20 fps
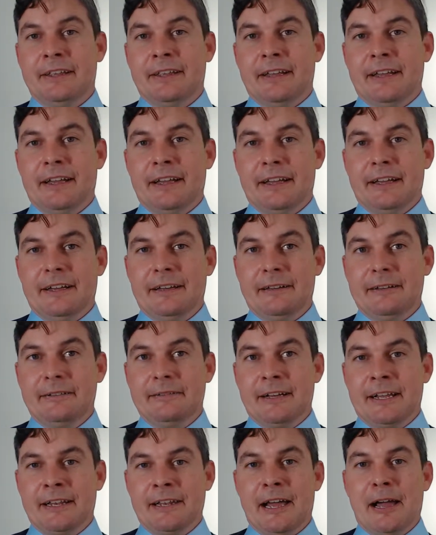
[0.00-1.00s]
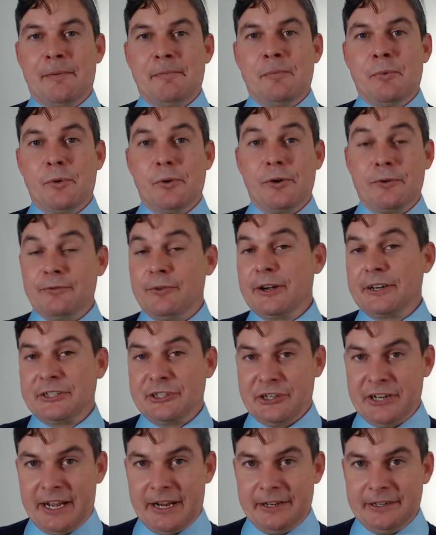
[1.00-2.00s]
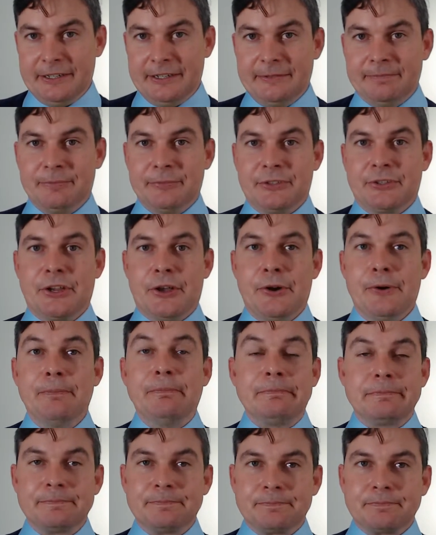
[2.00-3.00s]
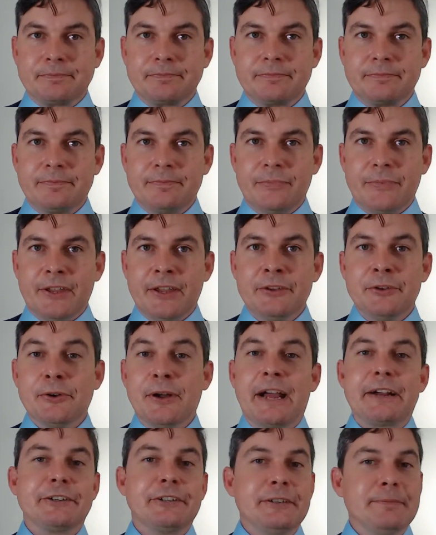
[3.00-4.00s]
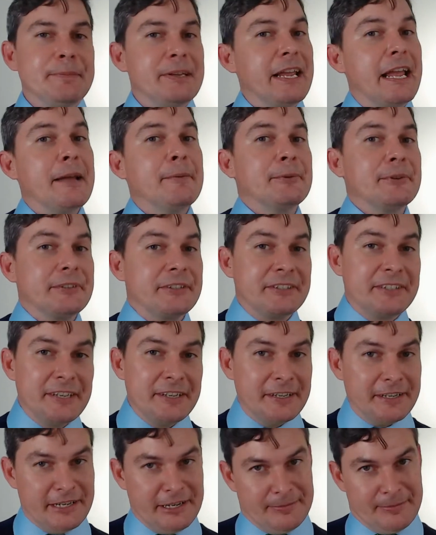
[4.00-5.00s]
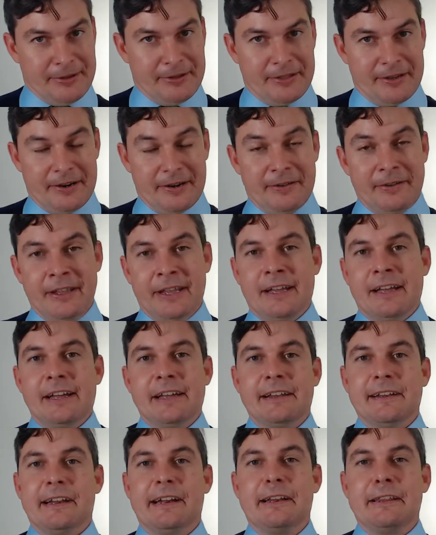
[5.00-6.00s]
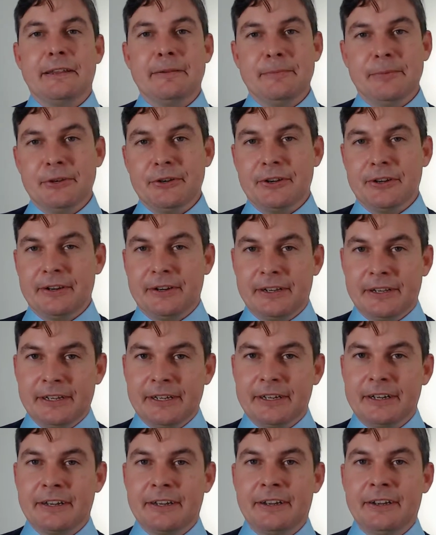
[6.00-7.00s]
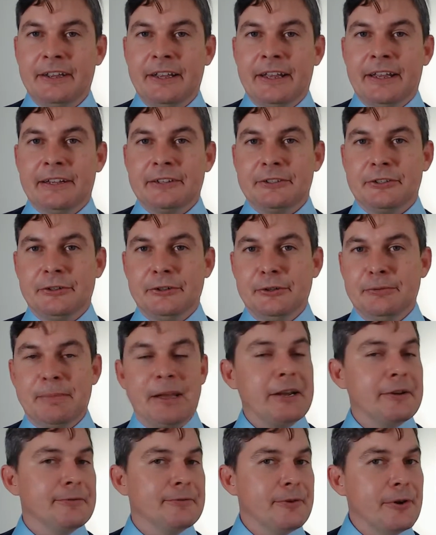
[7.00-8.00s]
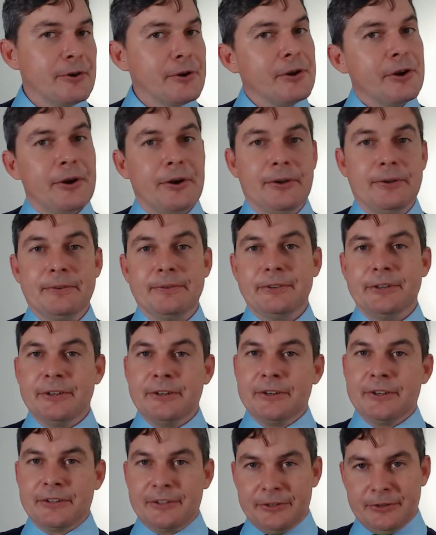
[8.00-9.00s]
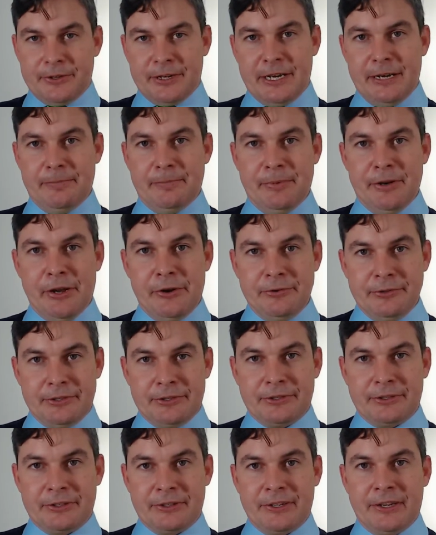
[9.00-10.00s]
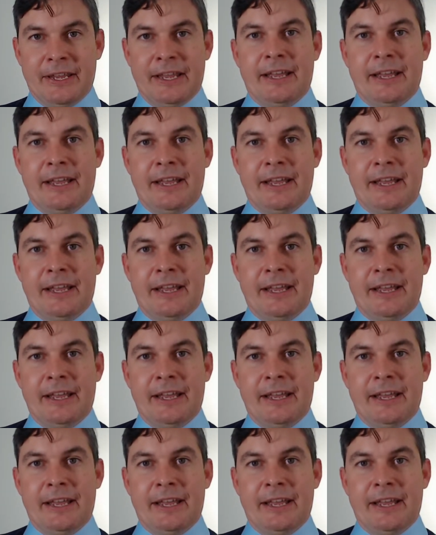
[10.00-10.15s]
a lot more functionality. So you'll actually be able to send an email there. A lot of them you can click to make a phone call. You can also keep notes.